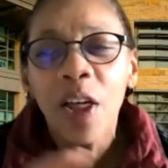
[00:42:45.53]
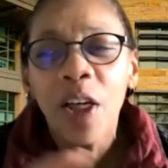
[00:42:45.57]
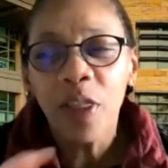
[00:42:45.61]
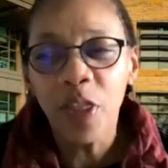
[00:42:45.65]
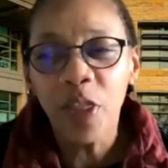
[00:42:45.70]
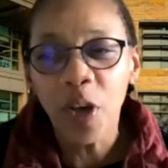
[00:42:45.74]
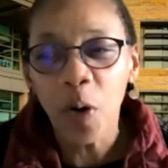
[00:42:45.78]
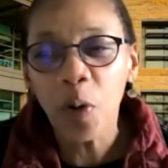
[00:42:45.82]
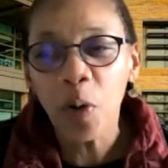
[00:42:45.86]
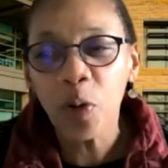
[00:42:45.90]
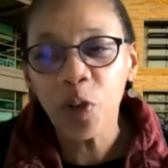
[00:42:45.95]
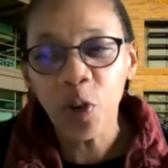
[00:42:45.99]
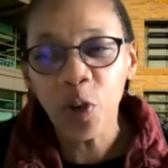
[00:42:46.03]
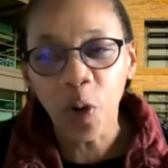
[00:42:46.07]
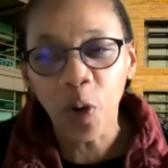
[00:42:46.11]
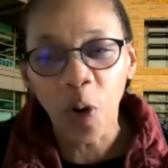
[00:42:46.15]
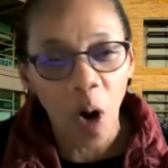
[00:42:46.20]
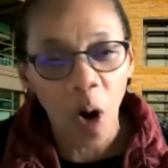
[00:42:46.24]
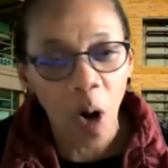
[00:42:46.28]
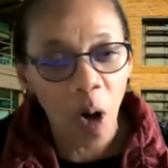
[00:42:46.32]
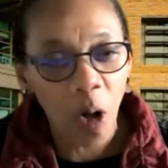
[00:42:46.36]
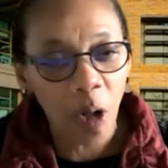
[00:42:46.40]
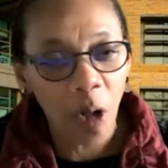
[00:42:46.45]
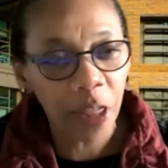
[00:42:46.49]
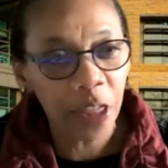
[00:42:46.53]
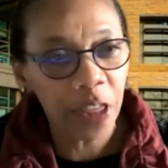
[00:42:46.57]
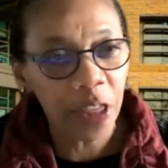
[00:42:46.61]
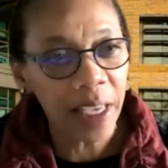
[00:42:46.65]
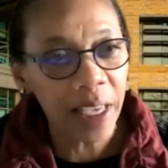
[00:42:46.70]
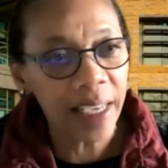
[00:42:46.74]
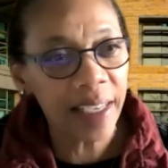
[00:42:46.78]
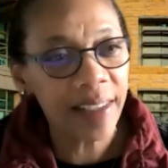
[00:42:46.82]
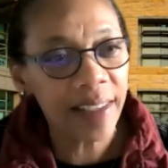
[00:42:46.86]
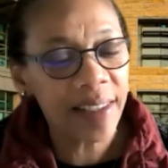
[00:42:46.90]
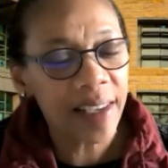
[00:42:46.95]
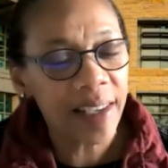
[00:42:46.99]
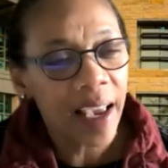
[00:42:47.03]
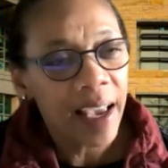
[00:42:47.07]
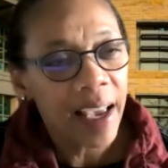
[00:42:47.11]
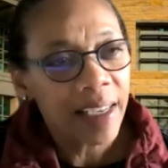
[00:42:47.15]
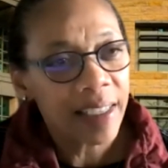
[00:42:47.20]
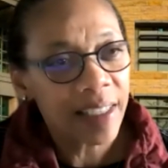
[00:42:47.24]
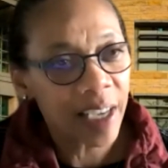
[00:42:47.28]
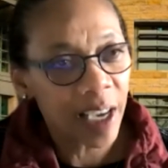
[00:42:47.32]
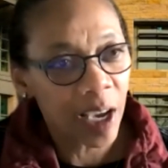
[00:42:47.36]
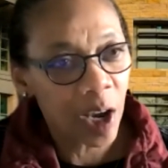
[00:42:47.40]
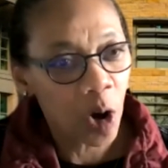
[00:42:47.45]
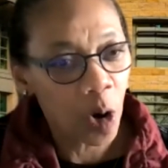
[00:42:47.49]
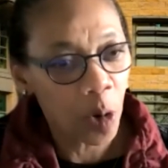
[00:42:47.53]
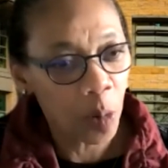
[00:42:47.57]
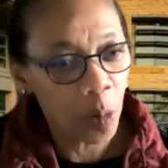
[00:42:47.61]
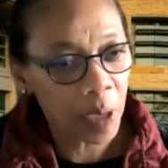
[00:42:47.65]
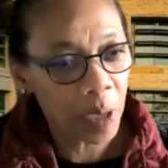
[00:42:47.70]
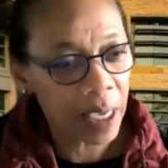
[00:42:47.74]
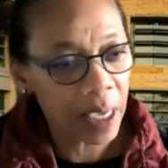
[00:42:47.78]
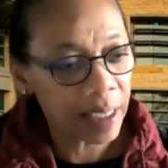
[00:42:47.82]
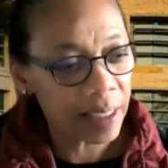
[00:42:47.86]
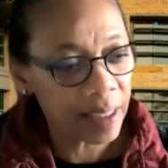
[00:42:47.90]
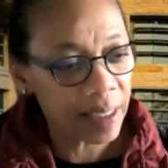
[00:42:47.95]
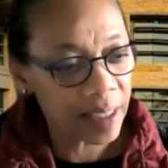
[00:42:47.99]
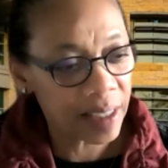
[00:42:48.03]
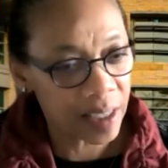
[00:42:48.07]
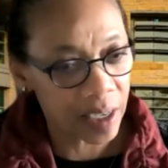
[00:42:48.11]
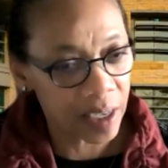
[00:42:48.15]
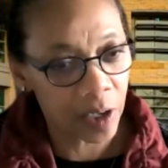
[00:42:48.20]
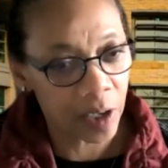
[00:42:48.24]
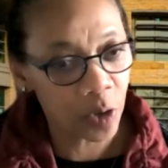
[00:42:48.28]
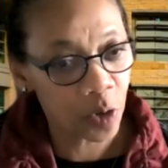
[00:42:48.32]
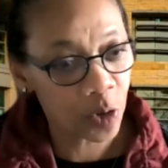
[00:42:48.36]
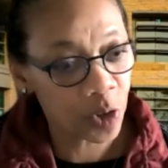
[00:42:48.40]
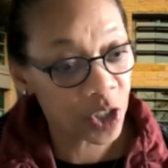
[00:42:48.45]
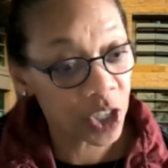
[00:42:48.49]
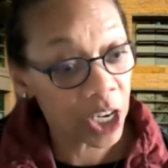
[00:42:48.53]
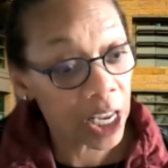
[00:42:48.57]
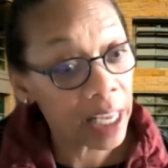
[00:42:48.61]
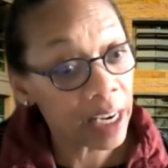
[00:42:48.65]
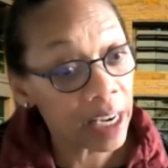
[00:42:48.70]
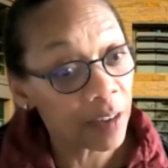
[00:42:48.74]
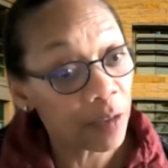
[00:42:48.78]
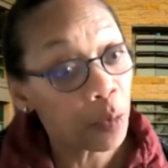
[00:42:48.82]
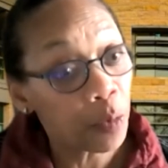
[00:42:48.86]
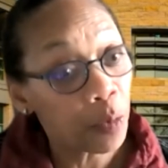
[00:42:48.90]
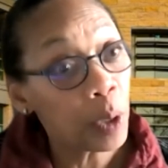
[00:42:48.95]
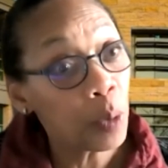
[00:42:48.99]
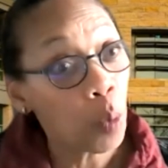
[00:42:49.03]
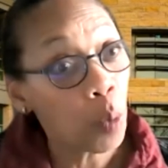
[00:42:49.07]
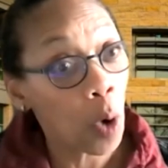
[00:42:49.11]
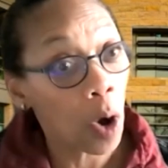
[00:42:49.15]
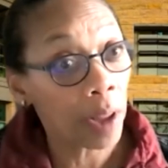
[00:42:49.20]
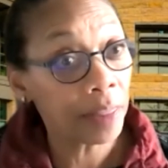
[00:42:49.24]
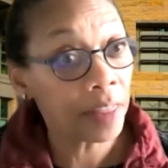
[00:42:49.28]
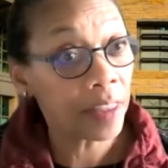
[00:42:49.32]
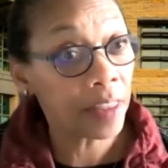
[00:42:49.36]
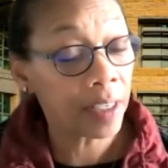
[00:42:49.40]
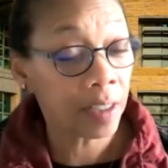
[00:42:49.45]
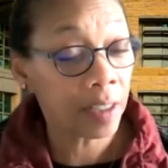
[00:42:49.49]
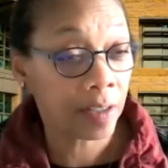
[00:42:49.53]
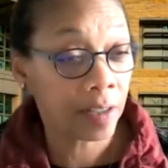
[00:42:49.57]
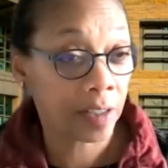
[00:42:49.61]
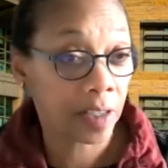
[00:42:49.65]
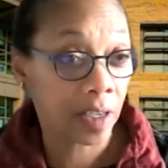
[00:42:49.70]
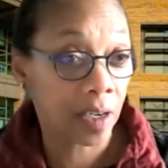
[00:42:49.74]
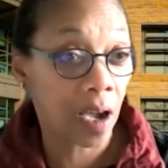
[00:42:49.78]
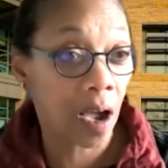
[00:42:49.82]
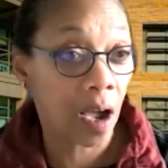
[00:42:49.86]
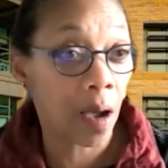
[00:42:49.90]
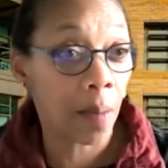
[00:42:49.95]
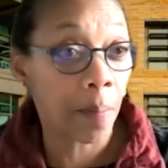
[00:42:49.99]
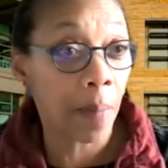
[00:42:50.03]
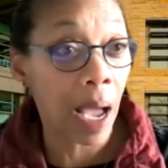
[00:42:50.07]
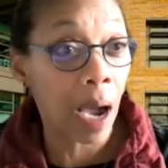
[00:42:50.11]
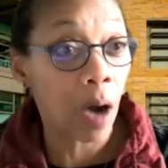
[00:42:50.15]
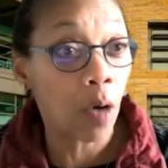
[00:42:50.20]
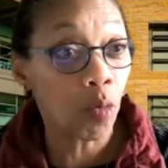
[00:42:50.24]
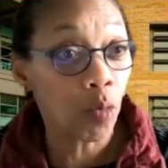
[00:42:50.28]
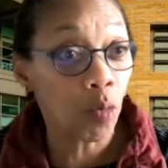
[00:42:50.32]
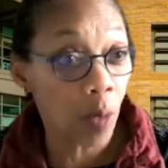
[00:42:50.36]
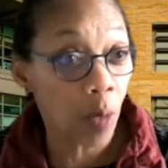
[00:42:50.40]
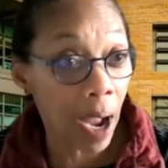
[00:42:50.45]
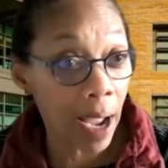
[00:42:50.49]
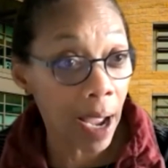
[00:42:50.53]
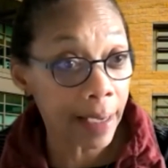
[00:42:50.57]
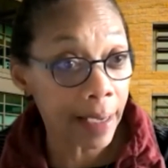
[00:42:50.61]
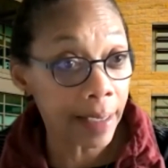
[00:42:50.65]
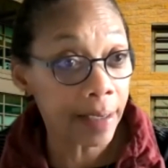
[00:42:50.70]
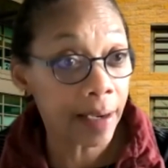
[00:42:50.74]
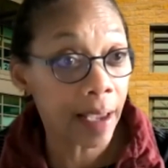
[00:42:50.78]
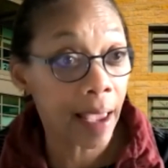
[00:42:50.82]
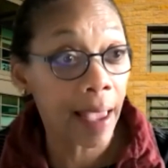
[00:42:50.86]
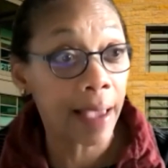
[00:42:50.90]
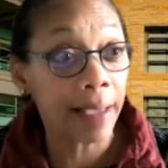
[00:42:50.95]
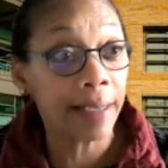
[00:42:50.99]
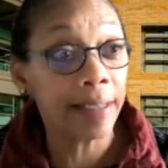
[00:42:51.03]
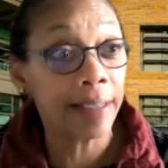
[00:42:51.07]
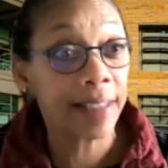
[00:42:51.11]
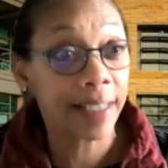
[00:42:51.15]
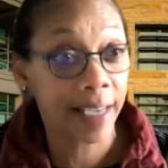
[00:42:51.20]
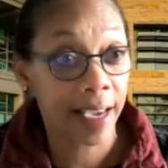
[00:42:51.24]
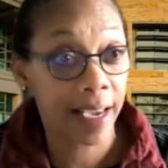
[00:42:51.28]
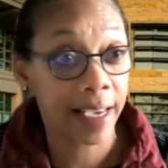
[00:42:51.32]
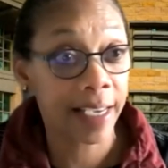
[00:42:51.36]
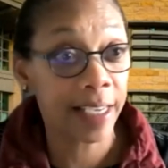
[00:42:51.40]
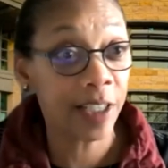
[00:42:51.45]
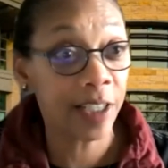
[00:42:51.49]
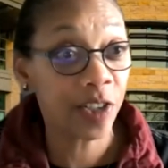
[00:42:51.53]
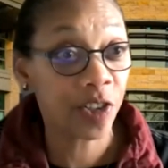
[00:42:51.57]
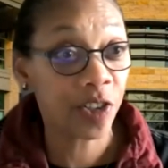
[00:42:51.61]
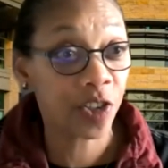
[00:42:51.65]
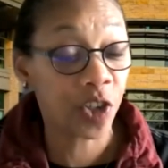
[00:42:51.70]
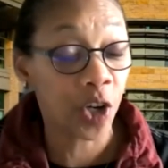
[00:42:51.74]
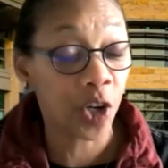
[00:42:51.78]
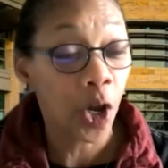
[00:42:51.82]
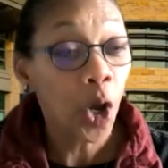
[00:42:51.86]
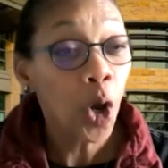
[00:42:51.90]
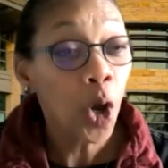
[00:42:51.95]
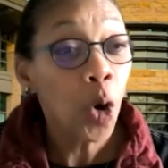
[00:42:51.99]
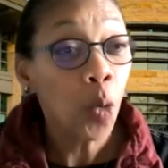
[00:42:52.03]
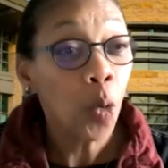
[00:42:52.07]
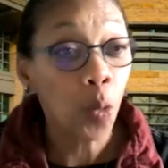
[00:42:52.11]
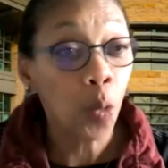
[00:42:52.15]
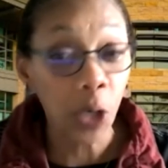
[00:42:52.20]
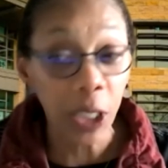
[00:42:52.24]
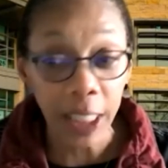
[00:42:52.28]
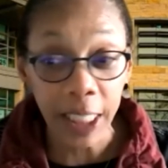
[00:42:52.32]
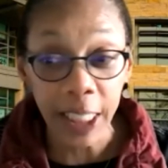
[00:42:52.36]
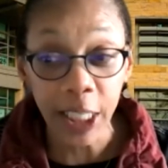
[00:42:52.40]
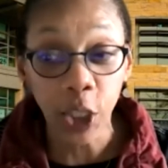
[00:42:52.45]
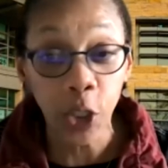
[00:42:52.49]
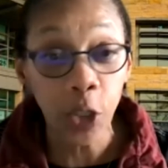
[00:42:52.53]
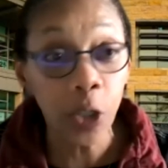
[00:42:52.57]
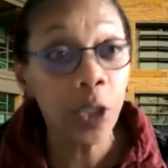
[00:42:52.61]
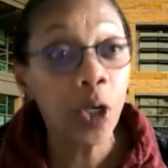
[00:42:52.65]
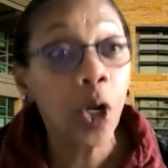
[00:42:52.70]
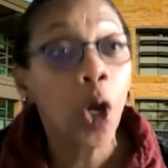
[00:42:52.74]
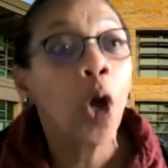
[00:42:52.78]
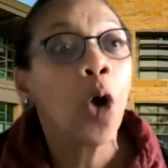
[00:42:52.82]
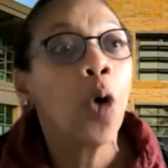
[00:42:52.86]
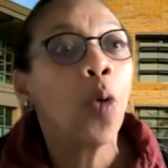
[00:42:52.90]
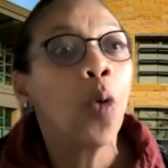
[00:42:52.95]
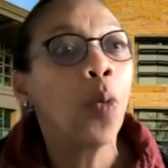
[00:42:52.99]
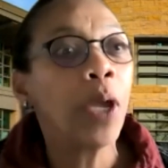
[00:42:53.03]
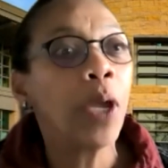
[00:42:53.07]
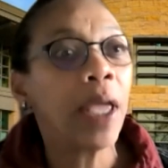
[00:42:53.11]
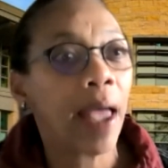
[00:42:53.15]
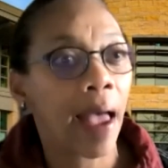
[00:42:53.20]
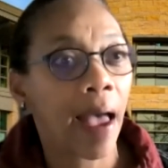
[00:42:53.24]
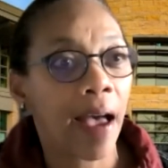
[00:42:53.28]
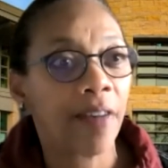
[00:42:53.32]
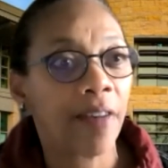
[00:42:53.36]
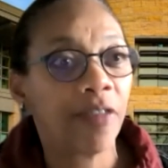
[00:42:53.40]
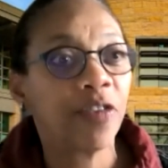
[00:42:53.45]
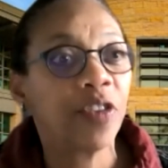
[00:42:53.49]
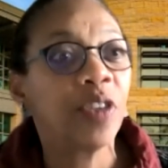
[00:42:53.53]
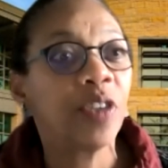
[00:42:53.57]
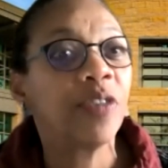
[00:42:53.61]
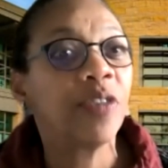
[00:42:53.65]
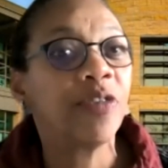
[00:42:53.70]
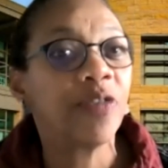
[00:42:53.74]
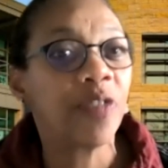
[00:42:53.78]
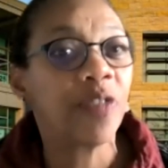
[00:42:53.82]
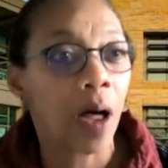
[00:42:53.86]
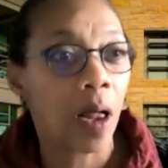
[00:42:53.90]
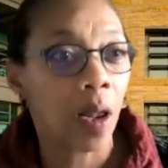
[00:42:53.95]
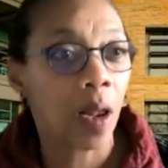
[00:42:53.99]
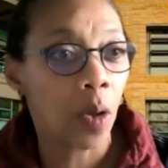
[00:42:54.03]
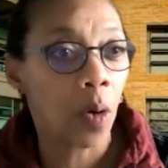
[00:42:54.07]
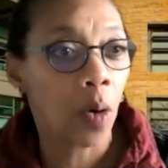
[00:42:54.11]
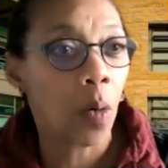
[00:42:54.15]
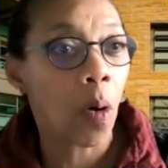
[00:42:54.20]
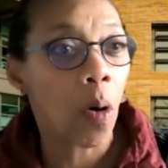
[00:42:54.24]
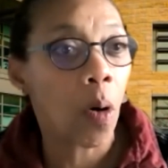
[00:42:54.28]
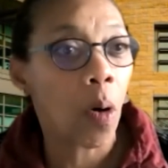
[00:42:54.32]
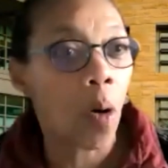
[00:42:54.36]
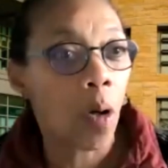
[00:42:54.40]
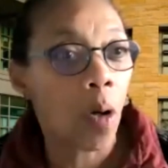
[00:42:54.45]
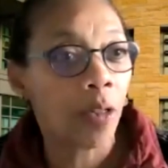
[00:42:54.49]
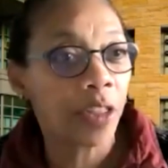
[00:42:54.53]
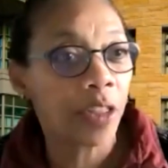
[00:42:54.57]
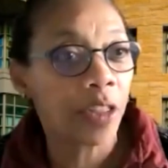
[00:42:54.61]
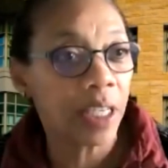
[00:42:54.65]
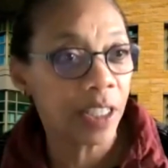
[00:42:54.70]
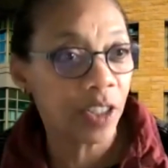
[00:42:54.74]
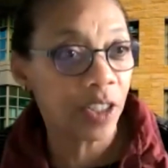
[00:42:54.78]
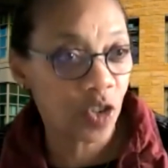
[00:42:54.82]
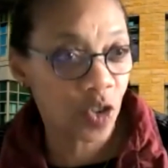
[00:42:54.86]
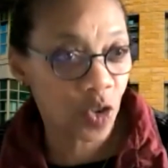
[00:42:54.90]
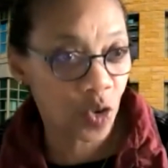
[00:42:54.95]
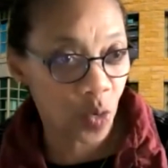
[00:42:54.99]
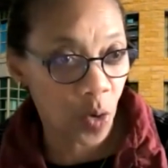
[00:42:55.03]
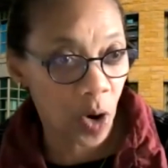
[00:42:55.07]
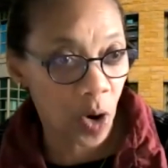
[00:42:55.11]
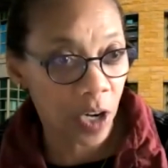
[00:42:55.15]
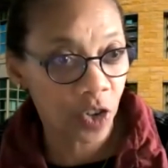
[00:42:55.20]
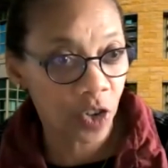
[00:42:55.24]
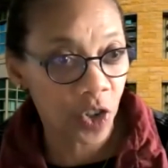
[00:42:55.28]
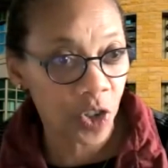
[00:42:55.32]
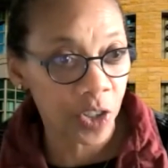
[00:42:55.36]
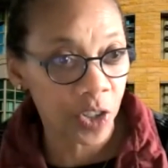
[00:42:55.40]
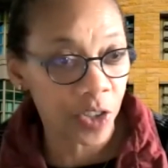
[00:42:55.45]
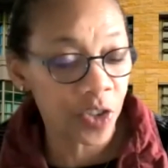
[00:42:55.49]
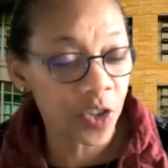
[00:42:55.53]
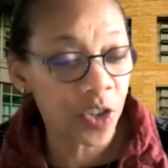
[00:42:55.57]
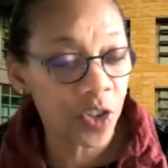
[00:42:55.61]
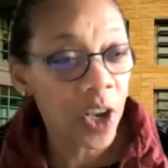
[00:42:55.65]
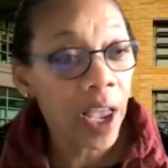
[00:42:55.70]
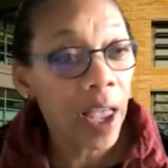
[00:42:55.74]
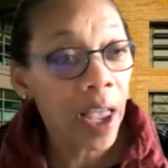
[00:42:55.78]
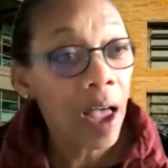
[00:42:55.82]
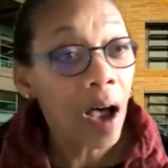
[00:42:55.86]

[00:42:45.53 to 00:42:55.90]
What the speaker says: those are all things to help kids to understand, if we want this to come out right and taste really good, we have to follow all the instructions.